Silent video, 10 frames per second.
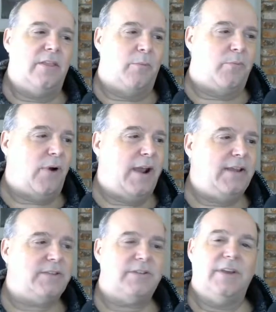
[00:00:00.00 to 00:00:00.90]
The
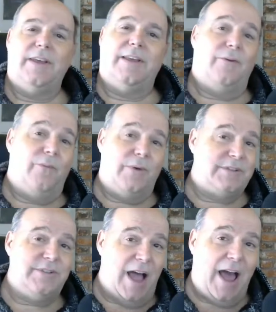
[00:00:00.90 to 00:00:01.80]
price
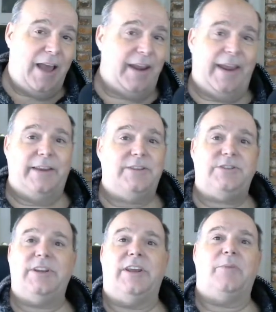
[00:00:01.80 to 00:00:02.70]
was not a
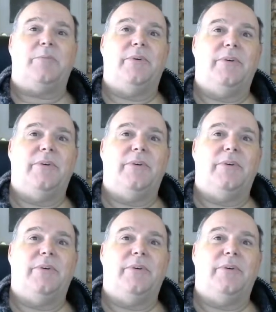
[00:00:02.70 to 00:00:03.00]
cheap